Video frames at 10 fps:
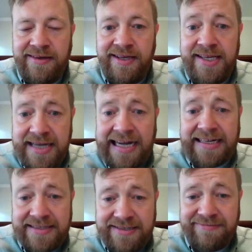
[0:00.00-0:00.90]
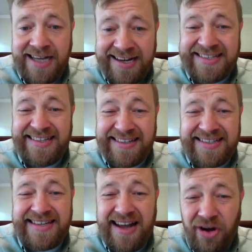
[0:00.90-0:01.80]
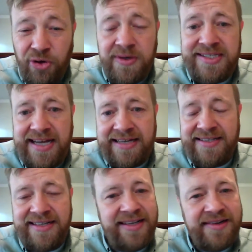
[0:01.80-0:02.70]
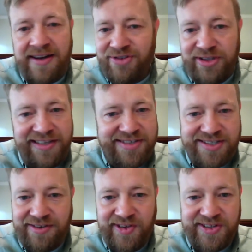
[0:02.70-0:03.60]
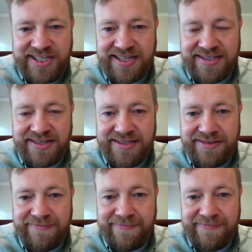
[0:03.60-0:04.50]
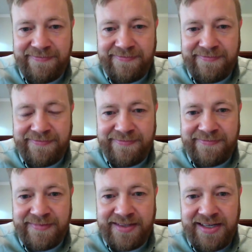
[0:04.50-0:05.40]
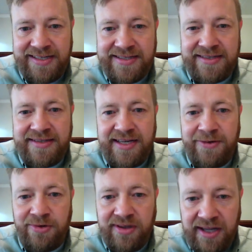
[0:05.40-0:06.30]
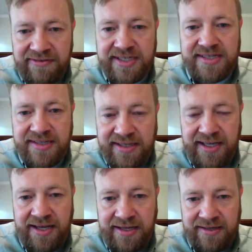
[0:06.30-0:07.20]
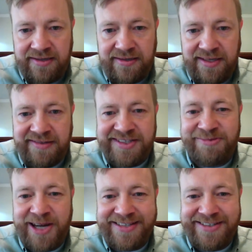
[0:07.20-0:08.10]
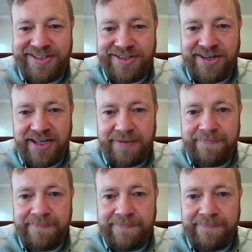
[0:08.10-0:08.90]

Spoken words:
He acts. God is always acting. He never leaves us or forsakes us. He says that he will love us to the end in this passage in John.